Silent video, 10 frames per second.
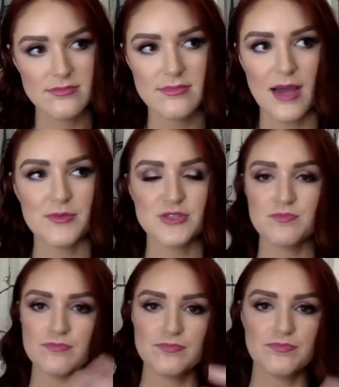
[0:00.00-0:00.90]
how much
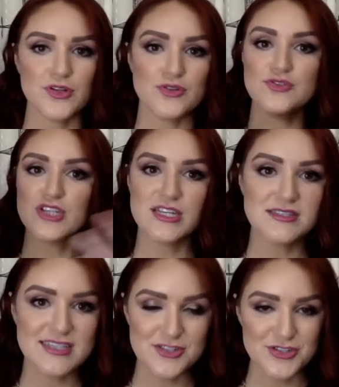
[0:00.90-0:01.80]
pollution
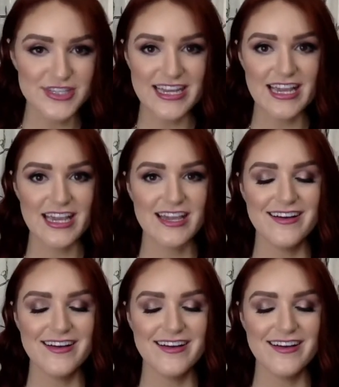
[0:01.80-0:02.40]
is in your city,